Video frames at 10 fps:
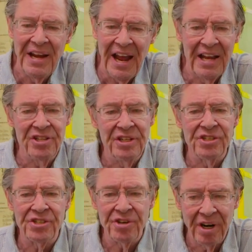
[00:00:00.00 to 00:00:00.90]
and she has
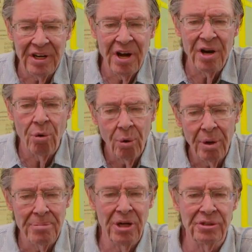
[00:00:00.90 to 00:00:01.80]
started on
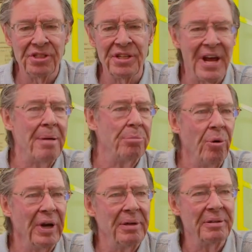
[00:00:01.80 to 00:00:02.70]
hormones at that
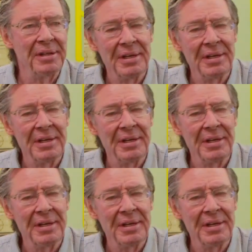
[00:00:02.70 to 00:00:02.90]
point,